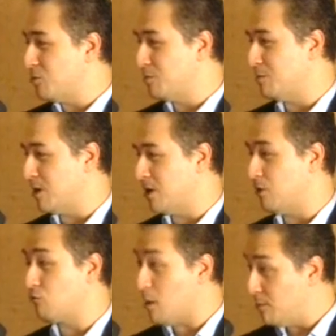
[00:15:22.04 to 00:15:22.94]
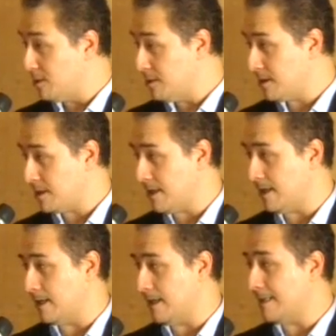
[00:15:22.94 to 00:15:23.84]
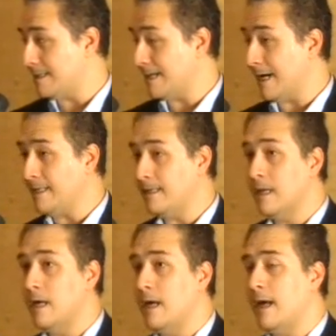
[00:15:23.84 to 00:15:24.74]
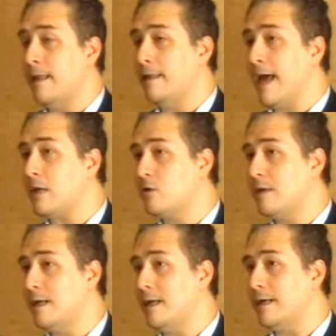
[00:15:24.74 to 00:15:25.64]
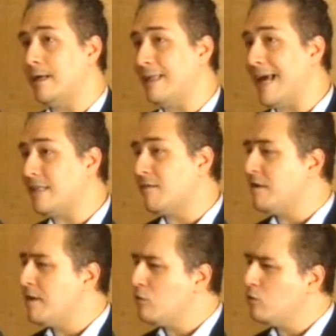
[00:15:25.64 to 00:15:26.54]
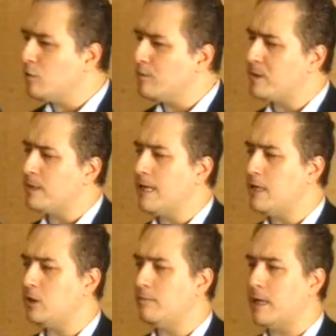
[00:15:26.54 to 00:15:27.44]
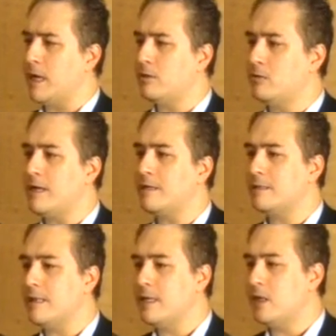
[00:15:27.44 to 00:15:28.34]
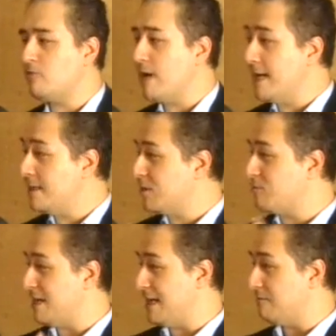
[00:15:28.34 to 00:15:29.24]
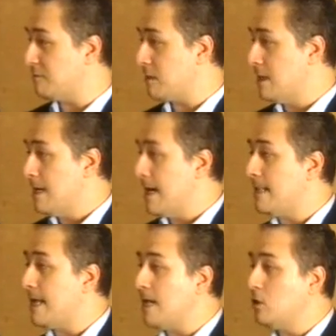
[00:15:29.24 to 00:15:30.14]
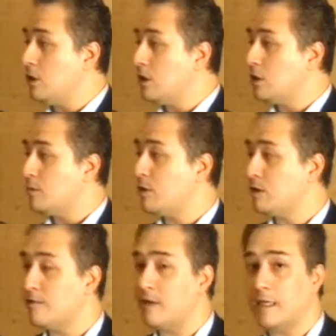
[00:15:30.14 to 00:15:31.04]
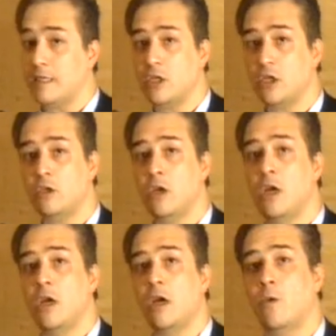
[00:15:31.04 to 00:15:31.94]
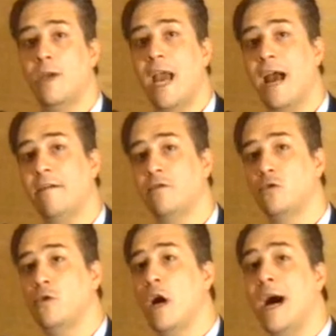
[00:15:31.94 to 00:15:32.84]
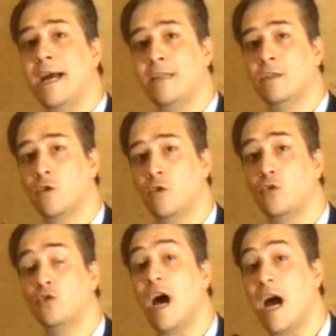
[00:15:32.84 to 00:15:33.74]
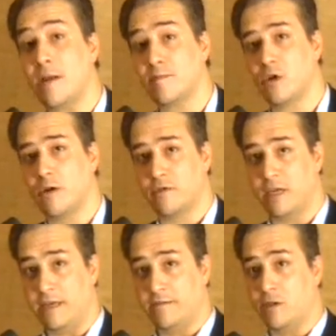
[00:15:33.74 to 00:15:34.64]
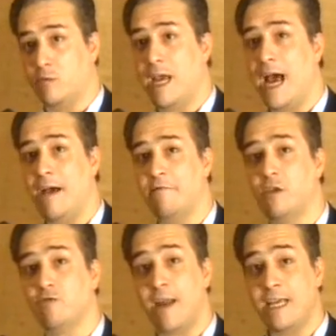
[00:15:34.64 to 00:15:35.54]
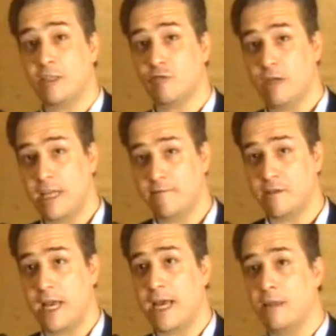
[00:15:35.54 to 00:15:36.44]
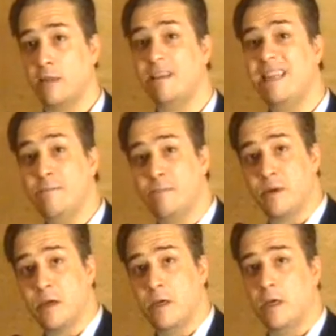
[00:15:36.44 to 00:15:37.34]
tomb robbers inside. And actually it has a very good representation because you can see the raised reliefs. In the ancient Egyptian civilization, we have two kinds or two types of reliefs. We have the raised reliefs and deep